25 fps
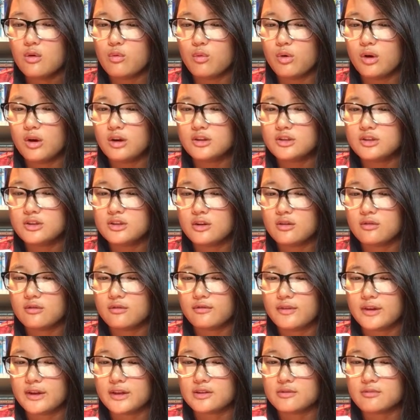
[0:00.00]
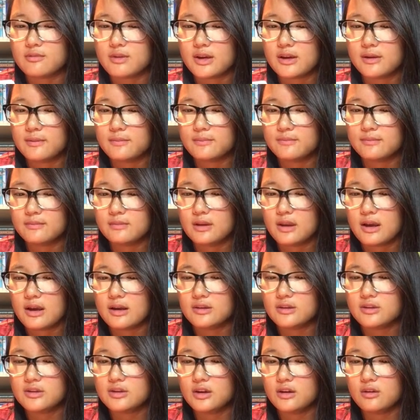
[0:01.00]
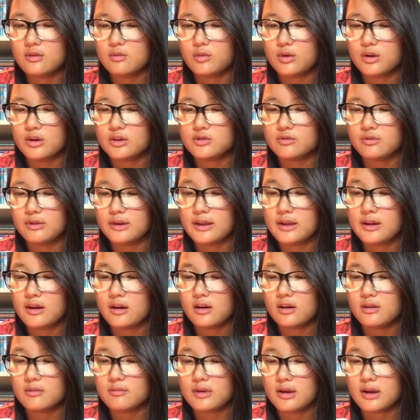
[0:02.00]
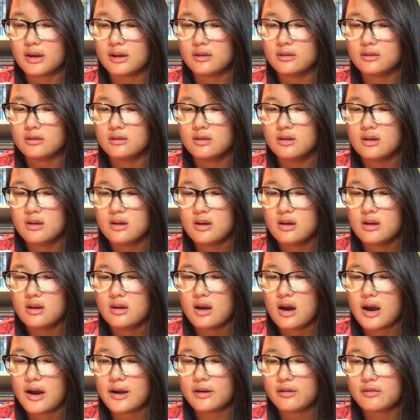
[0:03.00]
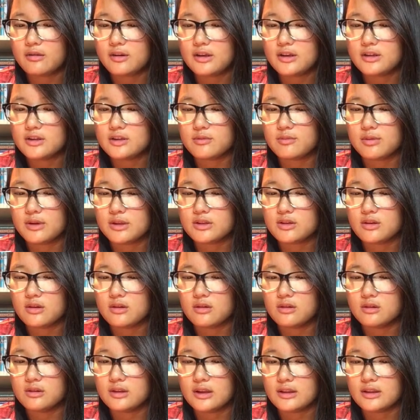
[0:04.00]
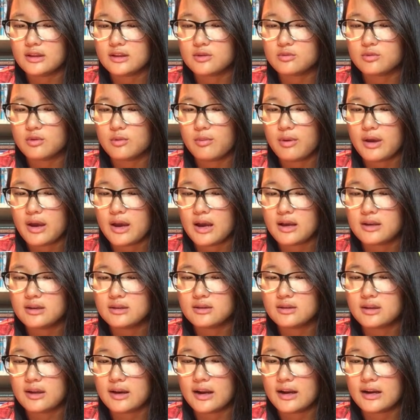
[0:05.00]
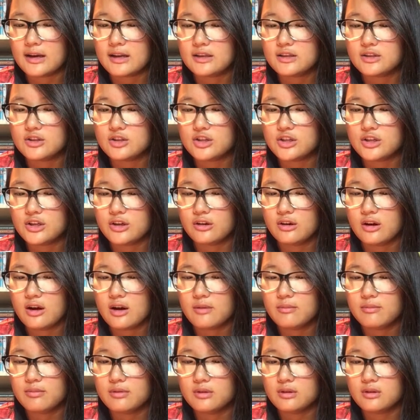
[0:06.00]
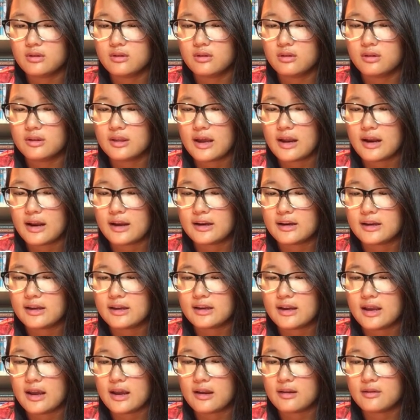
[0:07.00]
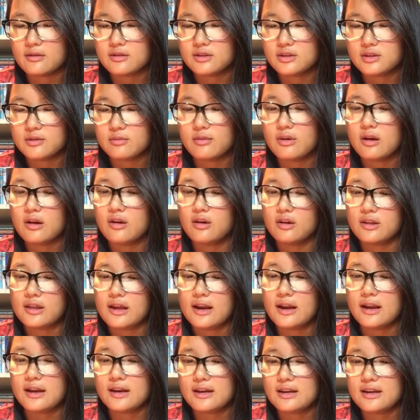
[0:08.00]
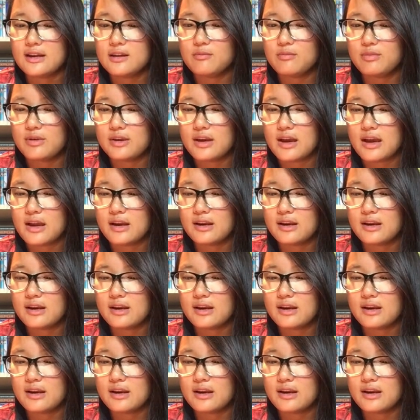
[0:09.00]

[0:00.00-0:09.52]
Words don't fix me, and certain words really hurt me. I don't need to be told that this will pass, that I need to cheer up, or that I need be